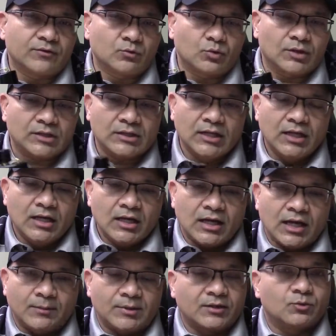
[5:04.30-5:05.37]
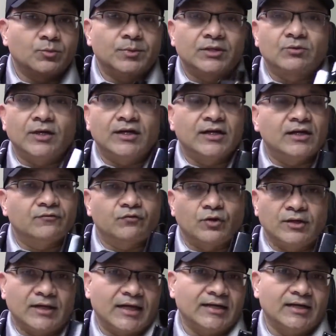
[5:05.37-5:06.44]
work, but it would be great for a
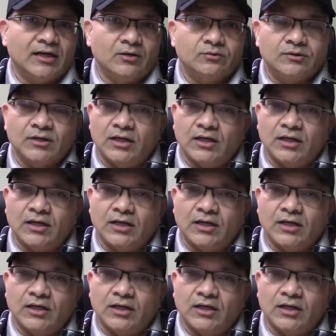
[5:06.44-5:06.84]
night out.